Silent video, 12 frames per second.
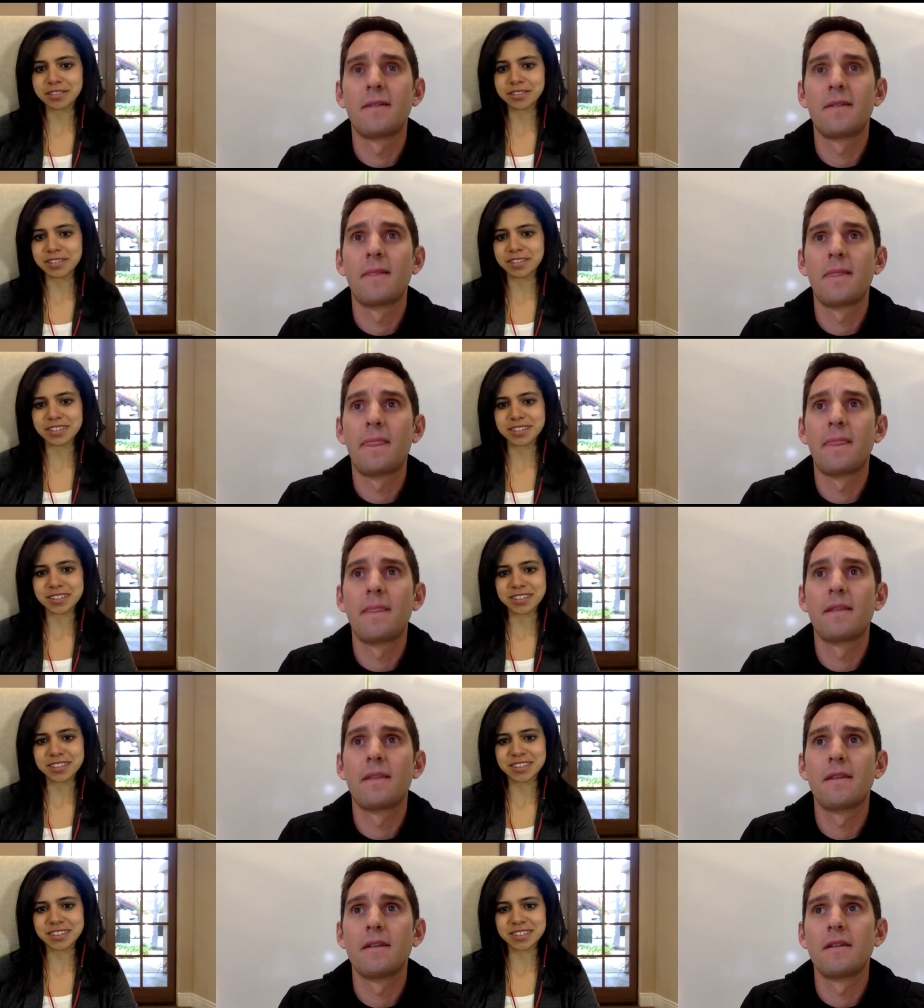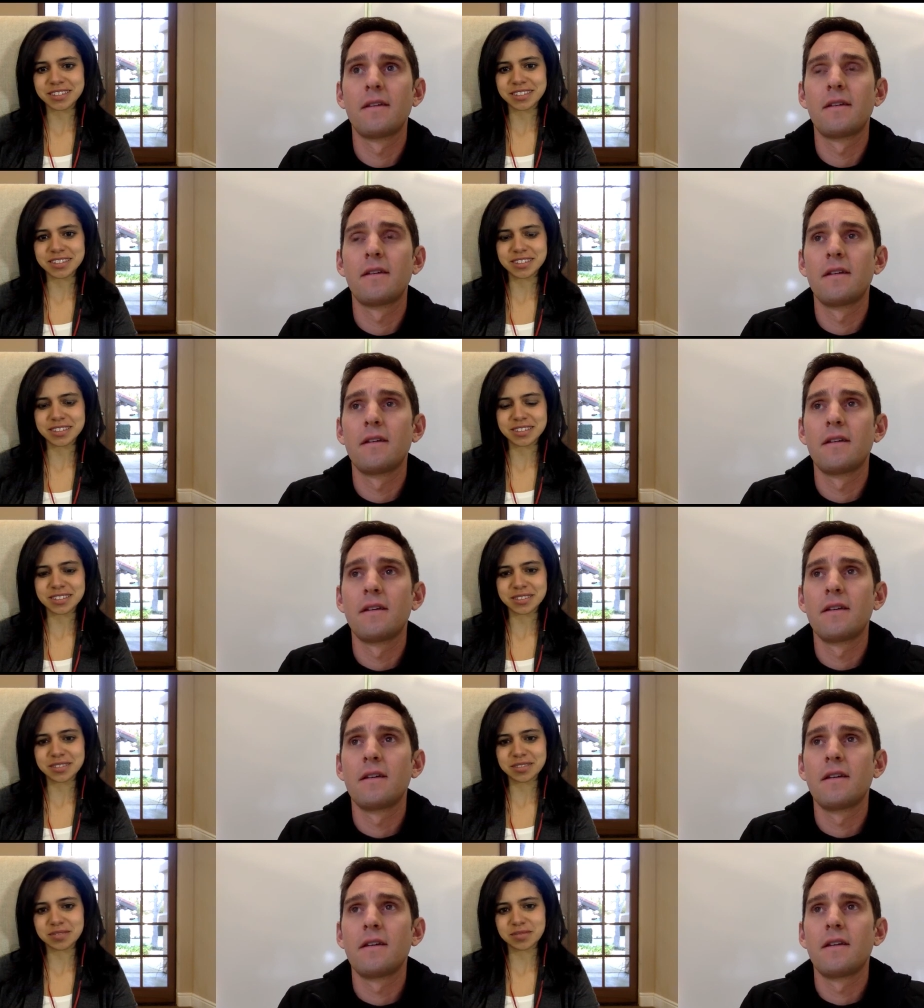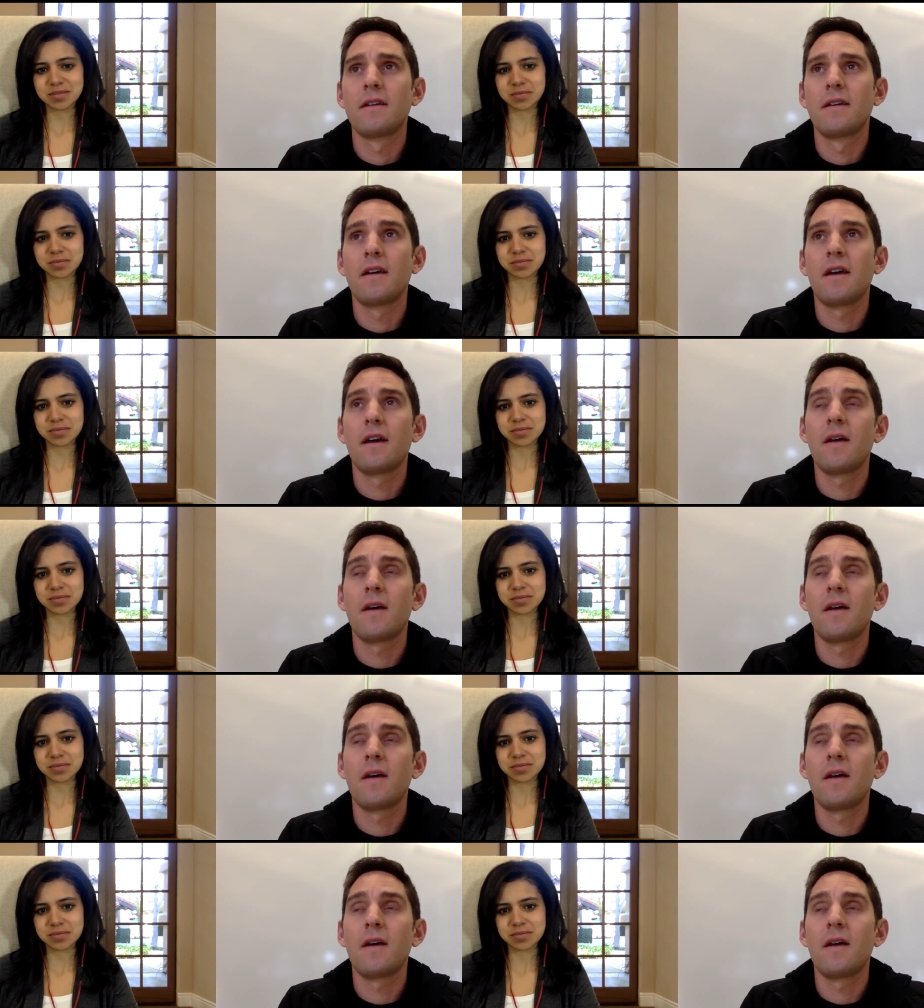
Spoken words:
(silence)